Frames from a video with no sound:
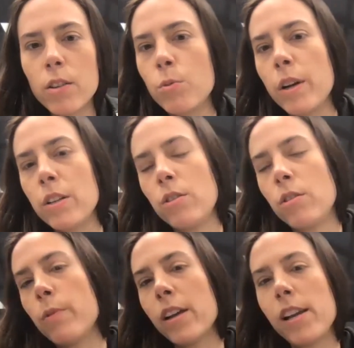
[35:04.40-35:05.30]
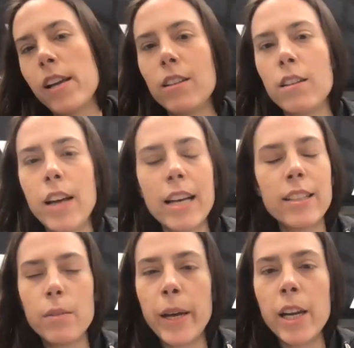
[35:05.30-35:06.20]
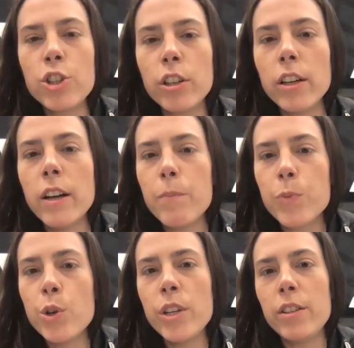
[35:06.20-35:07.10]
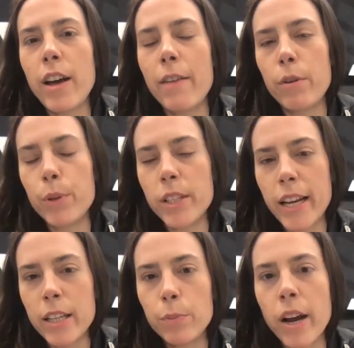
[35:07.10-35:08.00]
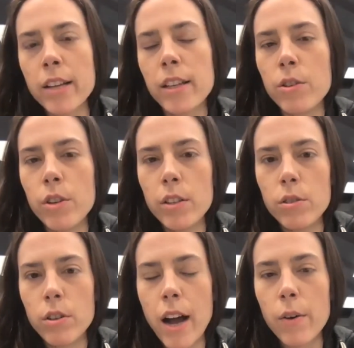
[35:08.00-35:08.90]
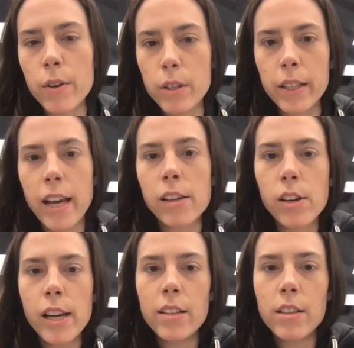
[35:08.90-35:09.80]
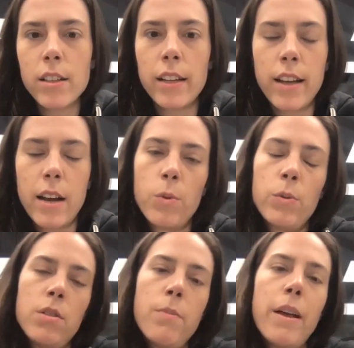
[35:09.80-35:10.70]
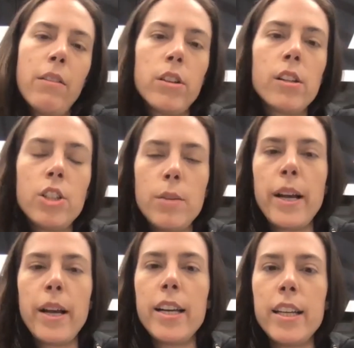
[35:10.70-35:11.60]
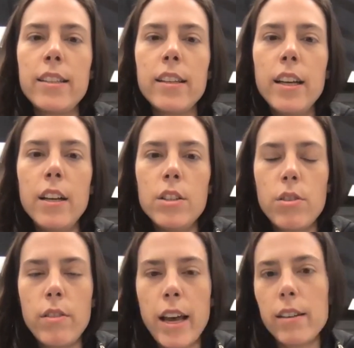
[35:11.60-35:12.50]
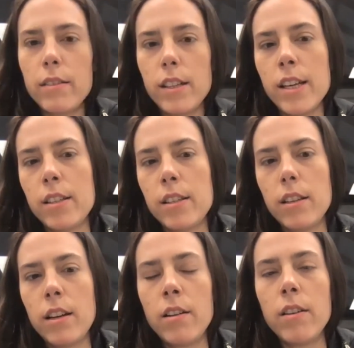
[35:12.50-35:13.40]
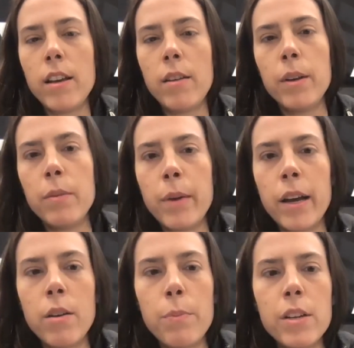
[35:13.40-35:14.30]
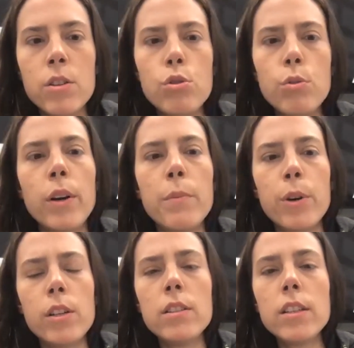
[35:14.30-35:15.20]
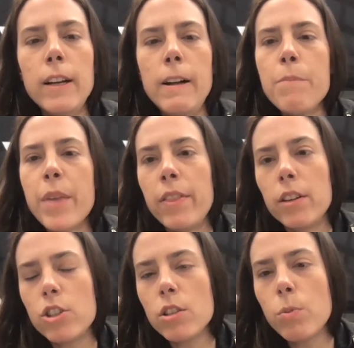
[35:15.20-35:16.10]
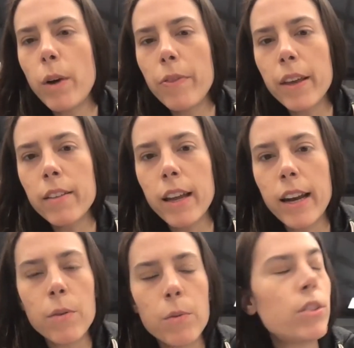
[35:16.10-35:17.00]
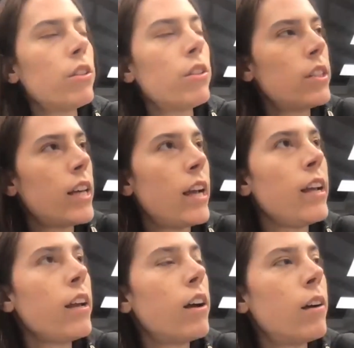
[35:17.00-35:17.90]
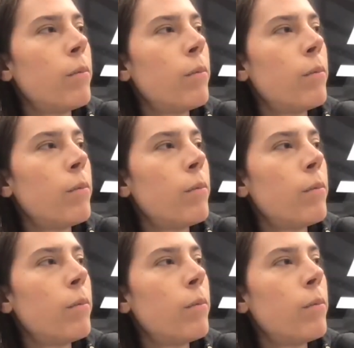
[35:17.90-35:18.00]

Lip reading: or when you're a regulated asset manager, you need to have a precise price and you need to know how it's been calculated and what was the methodology behind it. So that is, in my opinion, super important. And there's just one thing that I wanted to say